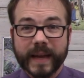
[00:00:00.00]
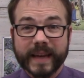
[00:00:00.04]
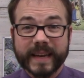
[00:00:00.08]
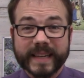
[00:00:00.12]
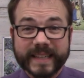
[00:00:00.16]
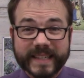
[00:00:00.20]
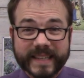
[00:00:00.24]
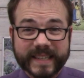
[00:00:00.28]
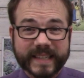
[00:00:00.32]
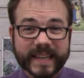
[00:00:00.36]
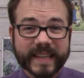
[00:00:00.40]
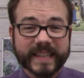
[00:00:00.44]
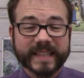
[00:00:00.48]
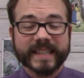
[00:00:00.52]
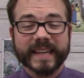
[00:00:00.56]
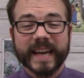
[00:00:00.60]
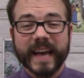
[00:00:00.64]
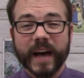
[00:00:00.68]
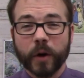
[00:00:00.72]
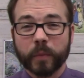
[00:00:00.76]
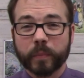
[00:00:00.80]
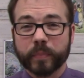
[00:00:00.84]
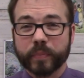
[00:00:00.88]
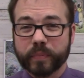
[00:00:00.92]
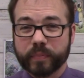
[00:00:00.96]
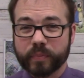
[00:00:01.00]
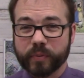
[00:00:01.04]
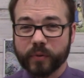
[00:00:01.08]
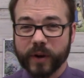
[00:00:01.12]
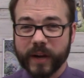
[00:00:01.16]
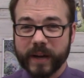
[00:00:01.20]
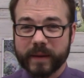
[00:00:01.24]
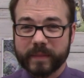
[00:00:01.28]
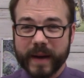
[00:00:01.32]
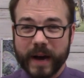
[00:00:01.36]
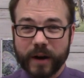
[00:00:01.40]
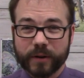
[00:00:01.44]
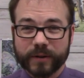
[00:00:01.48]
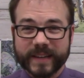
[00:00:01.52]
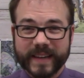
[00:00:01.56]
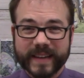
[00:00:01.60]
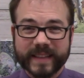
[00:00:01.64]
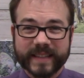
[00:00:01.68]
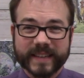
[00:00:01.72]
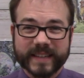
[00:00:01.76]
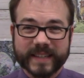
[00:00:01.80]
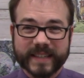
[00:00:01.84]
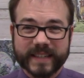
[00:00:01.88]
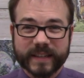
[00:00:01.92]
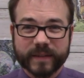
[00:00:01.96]
and he's sent to help Priam out
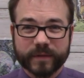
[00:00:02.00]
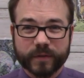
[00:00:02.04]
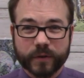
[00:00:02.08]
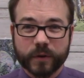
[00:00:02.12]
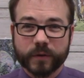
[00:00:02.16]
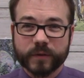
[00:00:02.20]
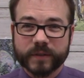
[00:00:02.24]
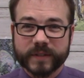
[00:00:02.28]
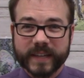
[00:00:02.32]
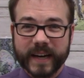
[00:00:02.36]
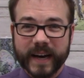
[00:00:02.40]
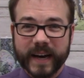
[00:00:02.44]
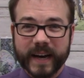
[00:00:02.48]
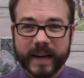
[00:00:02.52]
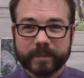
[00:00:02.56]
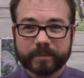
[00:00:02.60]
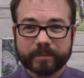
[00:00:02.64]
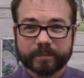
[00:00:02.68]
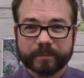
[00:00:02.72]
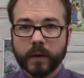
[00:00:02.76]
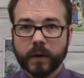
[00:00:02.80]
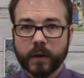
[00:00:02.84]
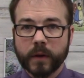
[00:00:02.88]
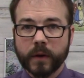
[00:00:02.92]
in this difficult time.